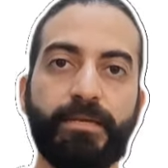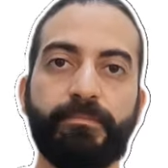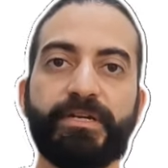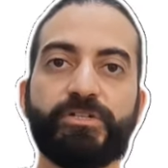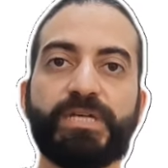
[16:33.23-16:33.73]
the
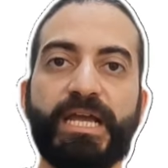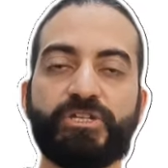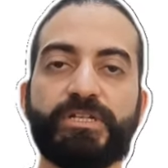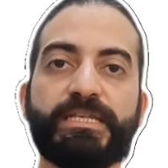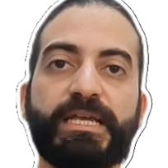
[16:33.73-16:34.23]
Cambridge
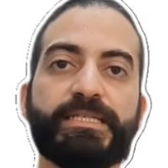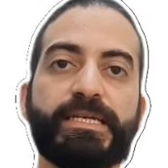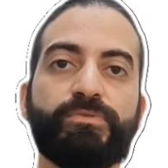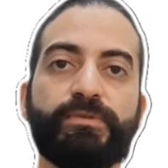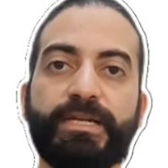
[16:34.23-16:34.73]

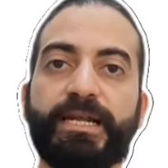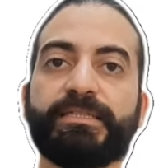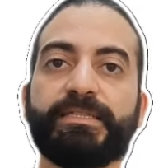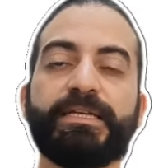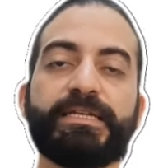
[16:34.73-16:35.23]
IGCSE
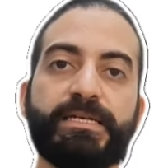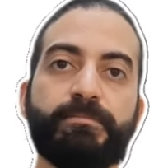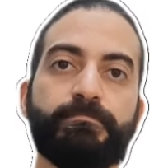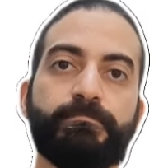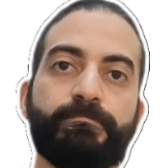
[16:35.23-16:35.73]
2019
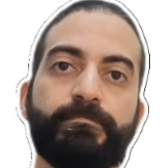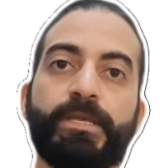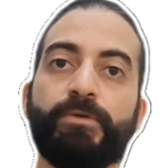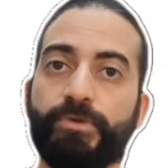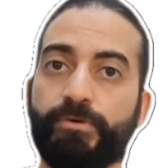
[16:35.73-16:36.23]
exam.
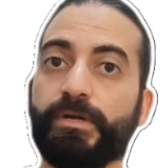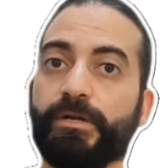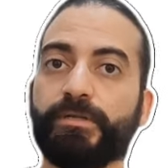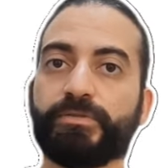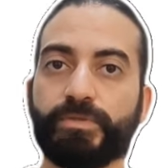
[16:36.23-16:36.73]
We
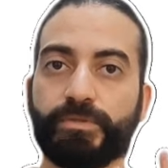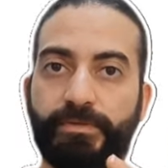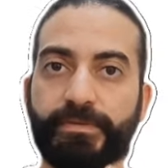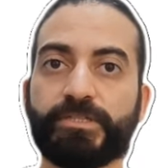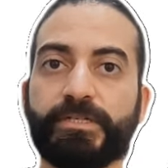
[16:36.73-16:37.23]
have
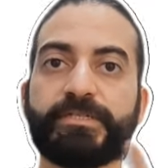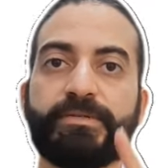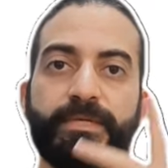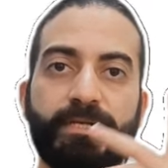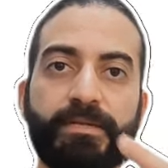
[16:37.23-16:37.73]
matrix M
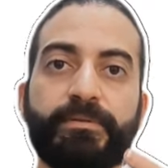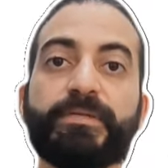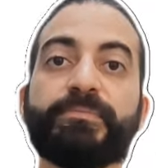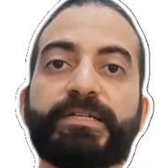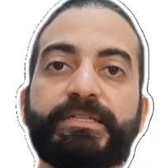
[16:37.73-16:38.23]
and matrix
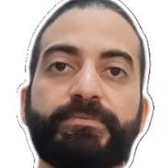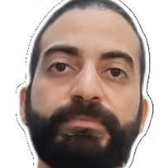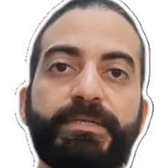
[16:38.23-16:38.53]
P.